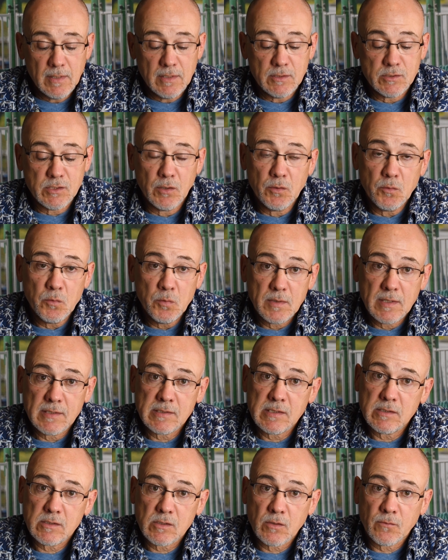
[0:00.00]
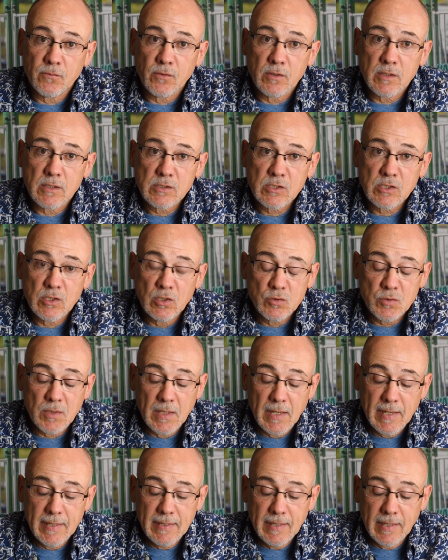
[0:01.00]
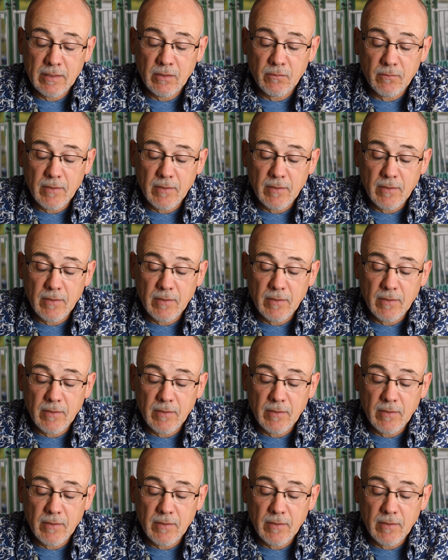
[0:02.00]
So this is her first try at the